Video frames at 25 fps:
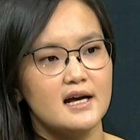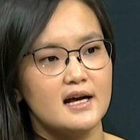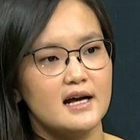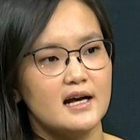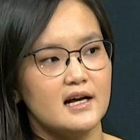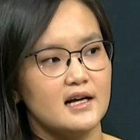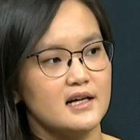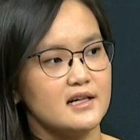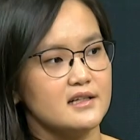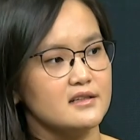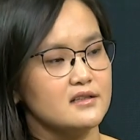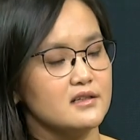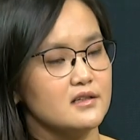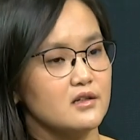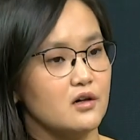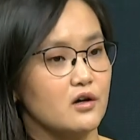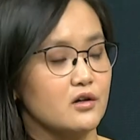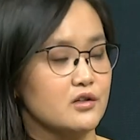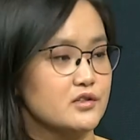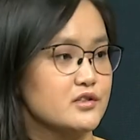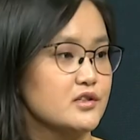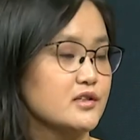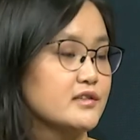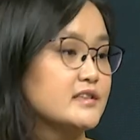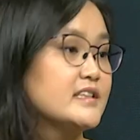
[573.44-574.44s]
And
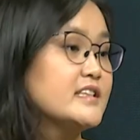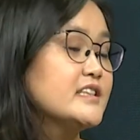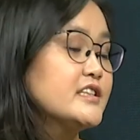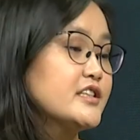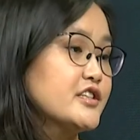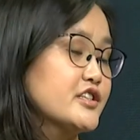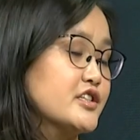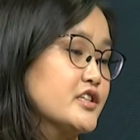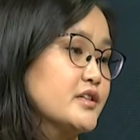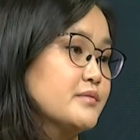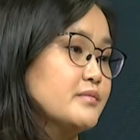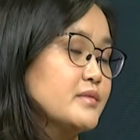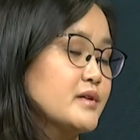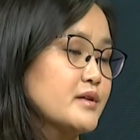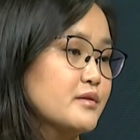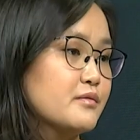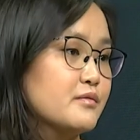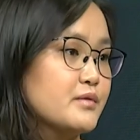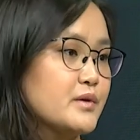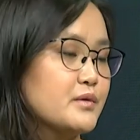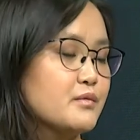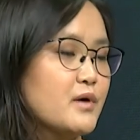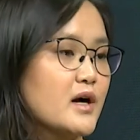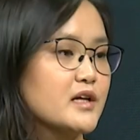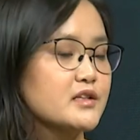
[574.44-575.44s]
also leadership.
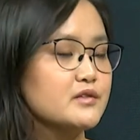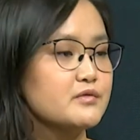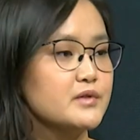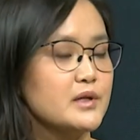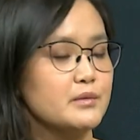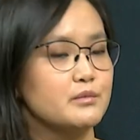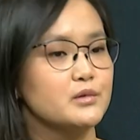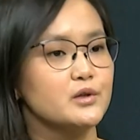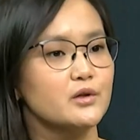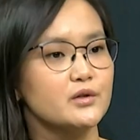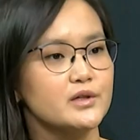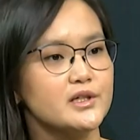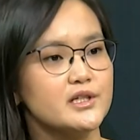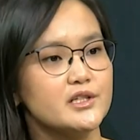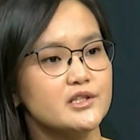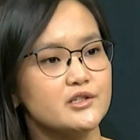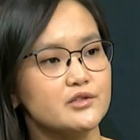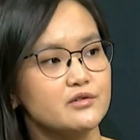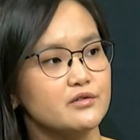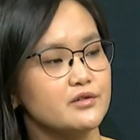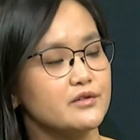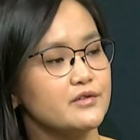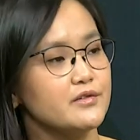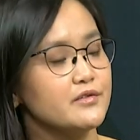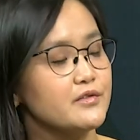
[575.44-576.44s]
We want employees
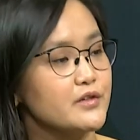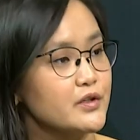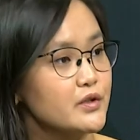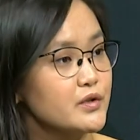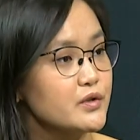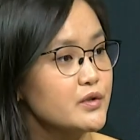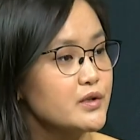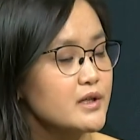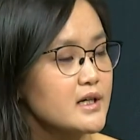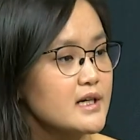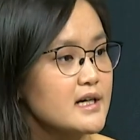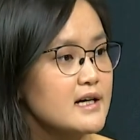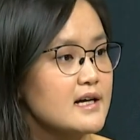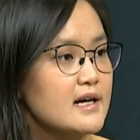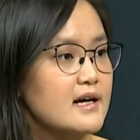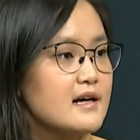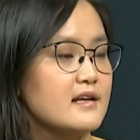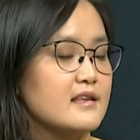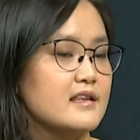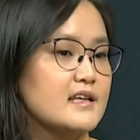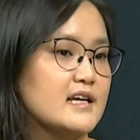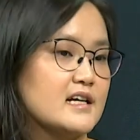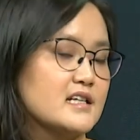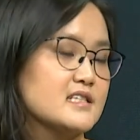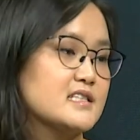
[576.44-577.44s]
to review
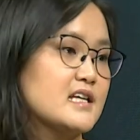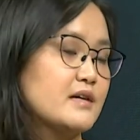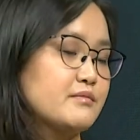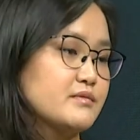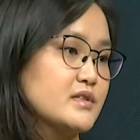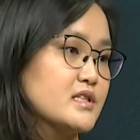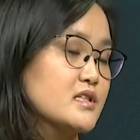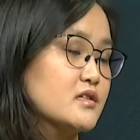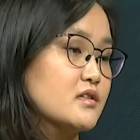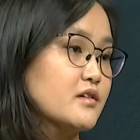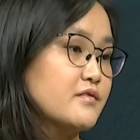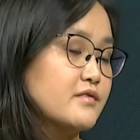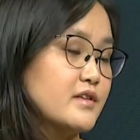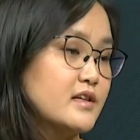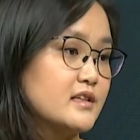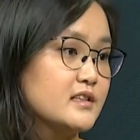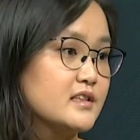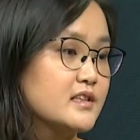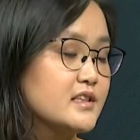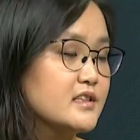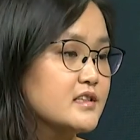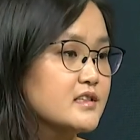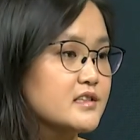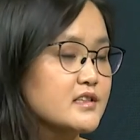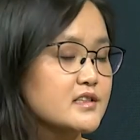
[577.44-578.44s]
the acceptance of their
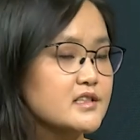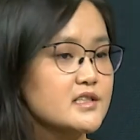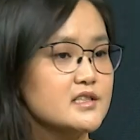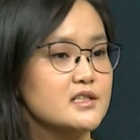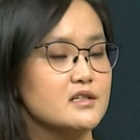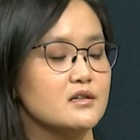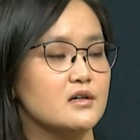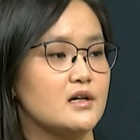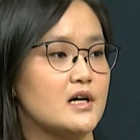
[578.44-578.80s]
leaders.